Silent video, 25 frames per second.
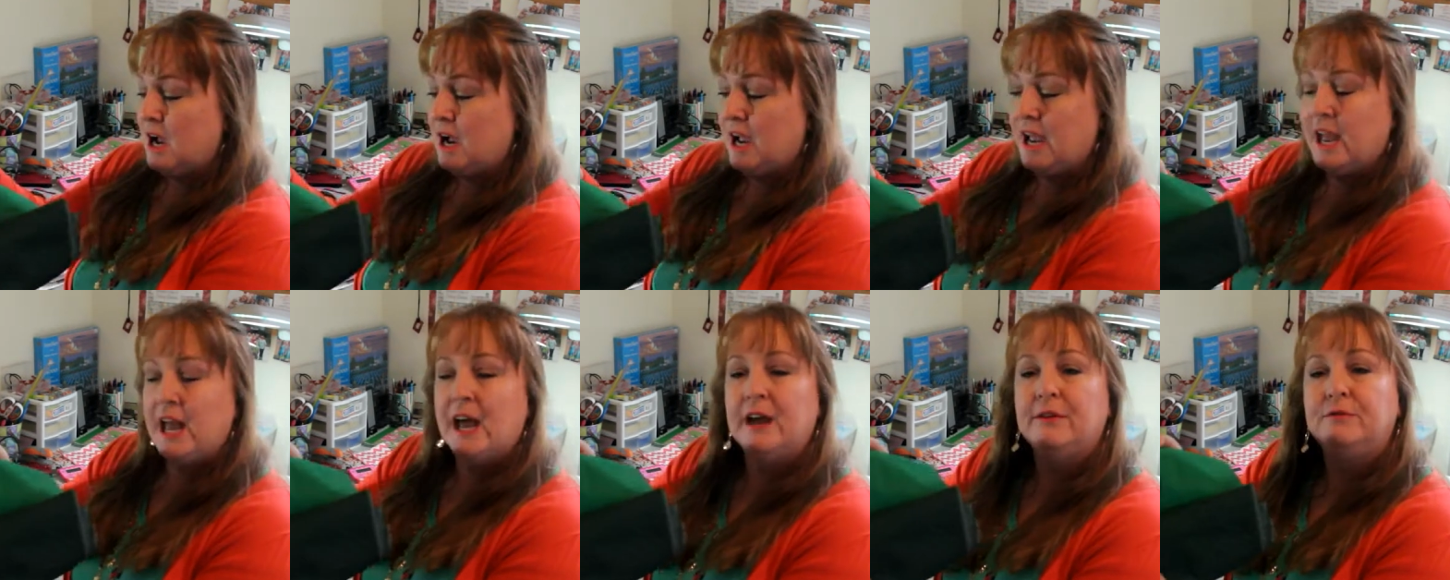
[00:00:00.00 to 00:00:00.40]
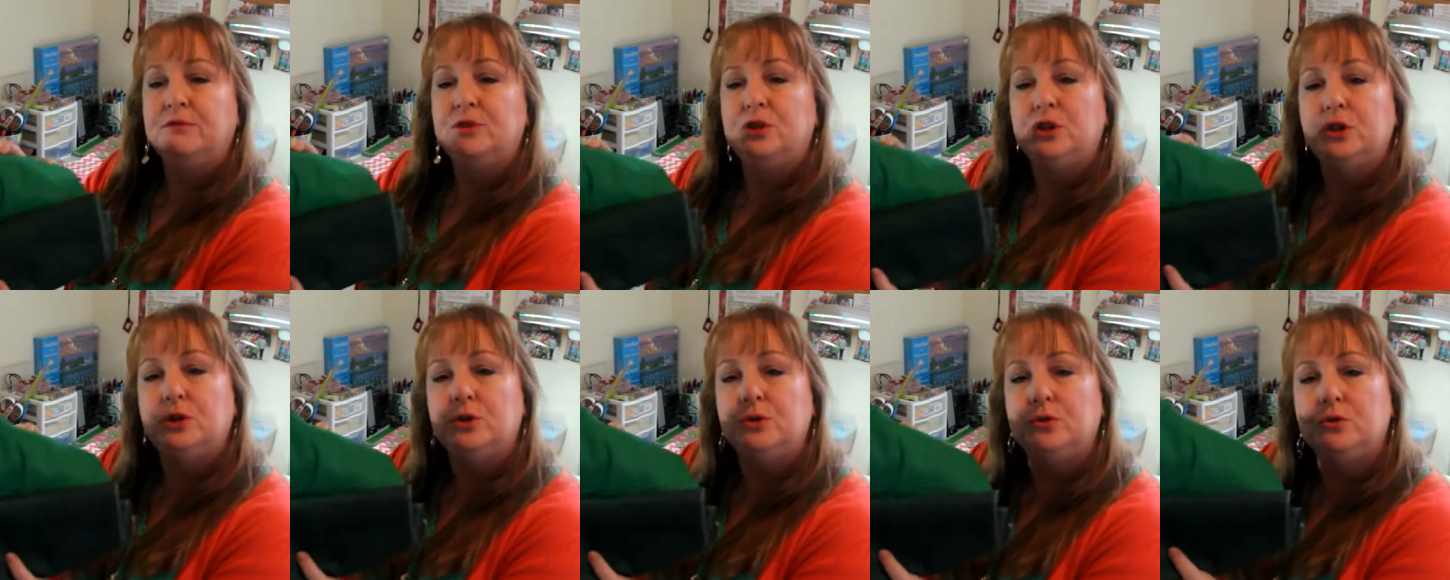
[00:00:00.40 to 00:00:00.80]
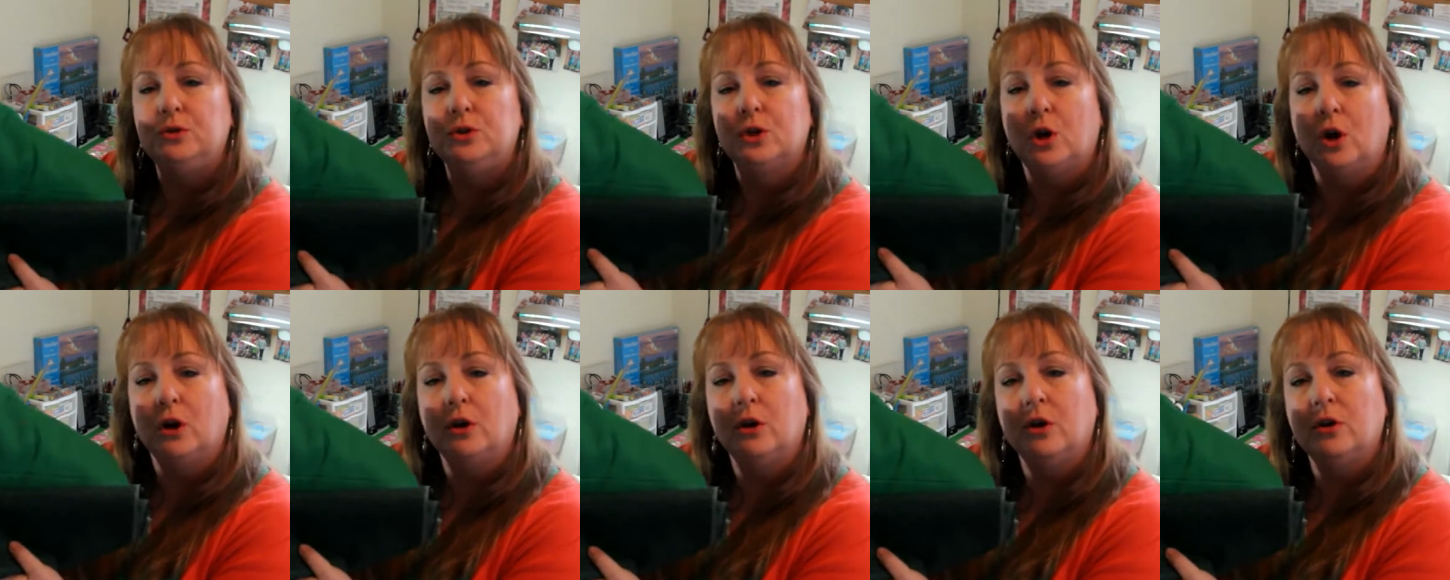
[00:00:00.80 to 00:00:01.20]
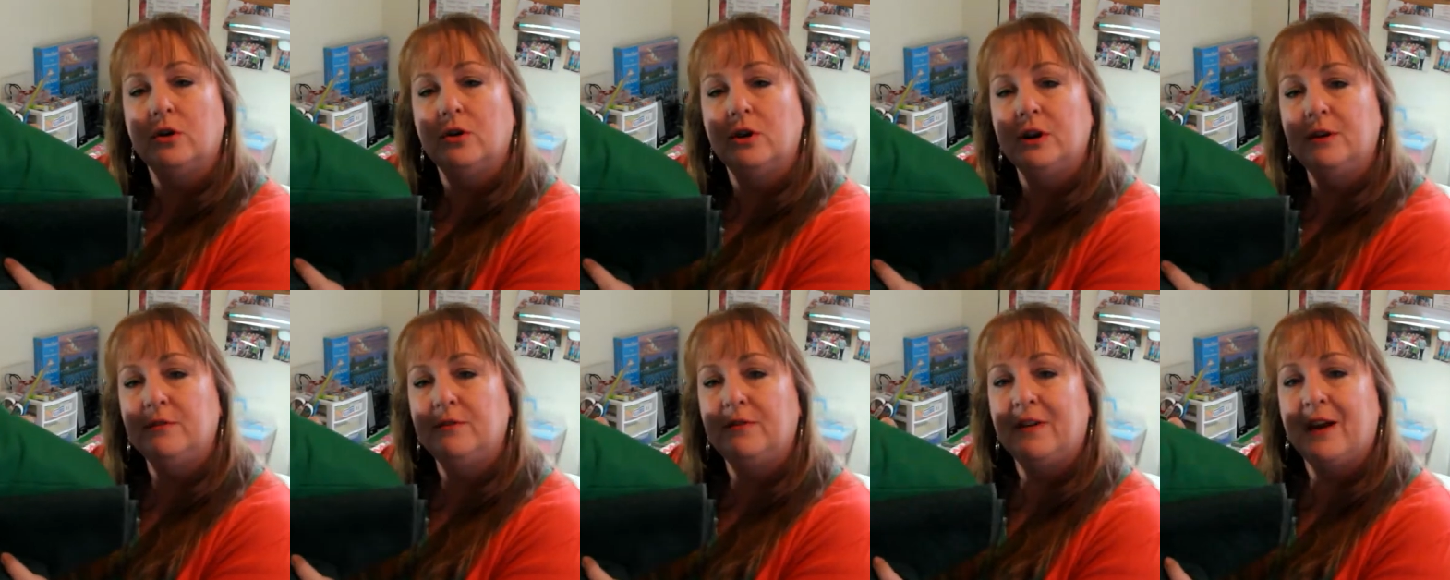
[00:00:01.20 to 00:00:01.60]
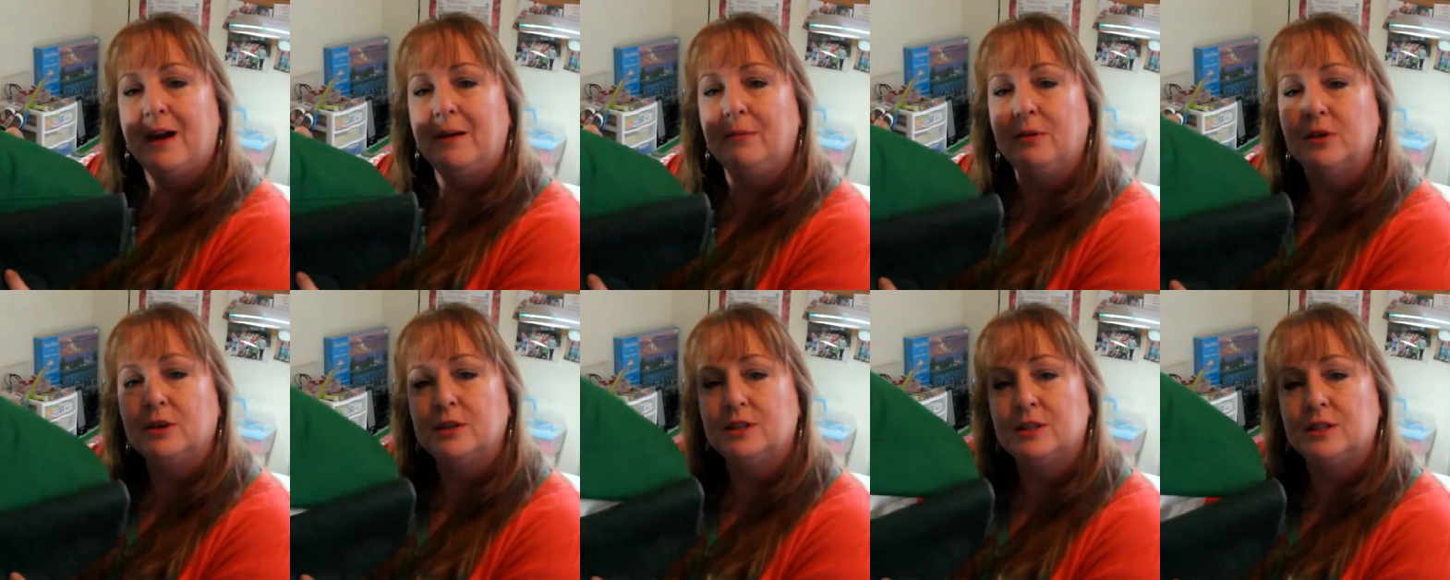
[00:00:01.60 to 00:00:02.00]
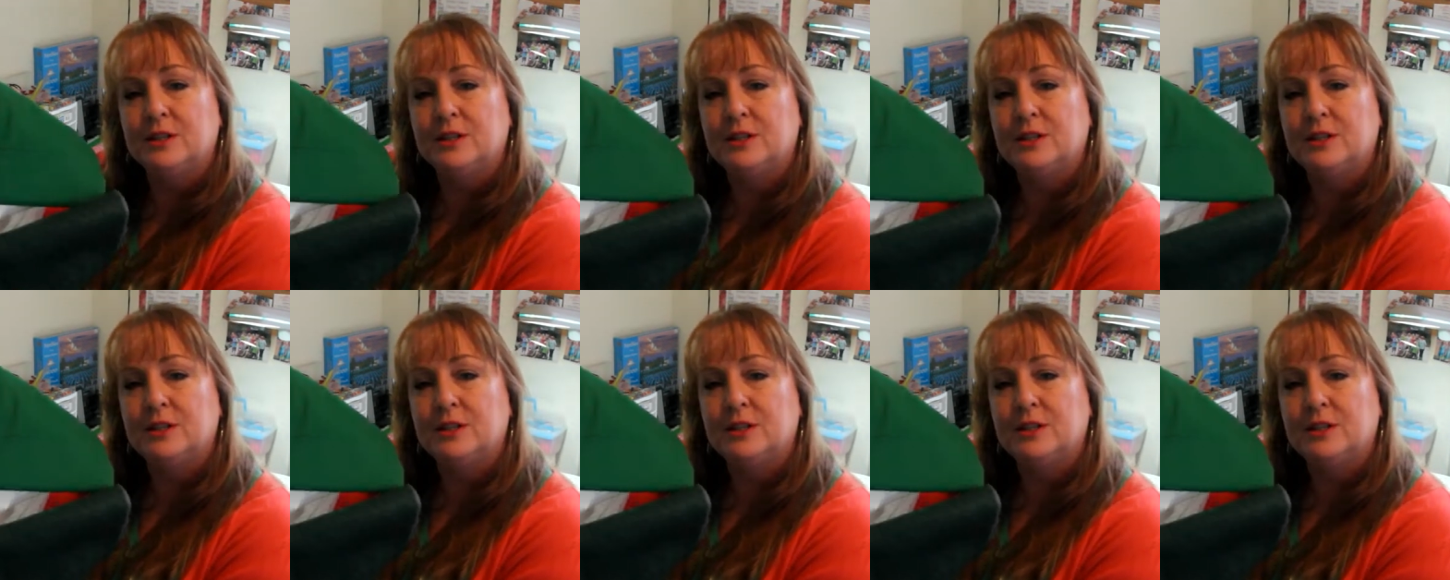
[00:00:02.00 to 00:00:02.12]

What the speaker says: I have 2 darker green fabrics.